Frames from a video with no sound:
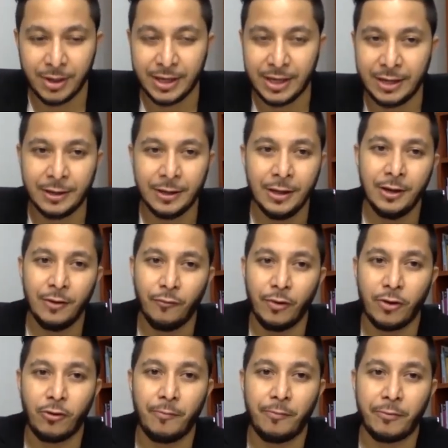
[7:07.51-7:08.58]
Again, we're
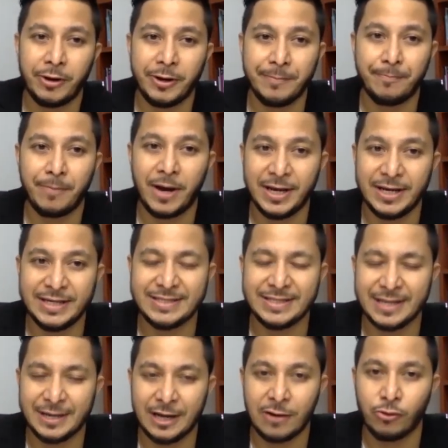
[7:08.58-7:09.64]
comparing Pines
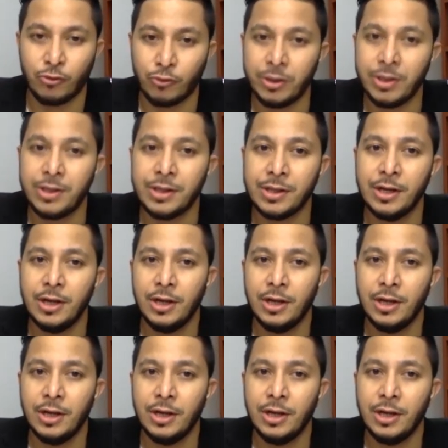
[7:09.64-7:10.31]
and Arcoris.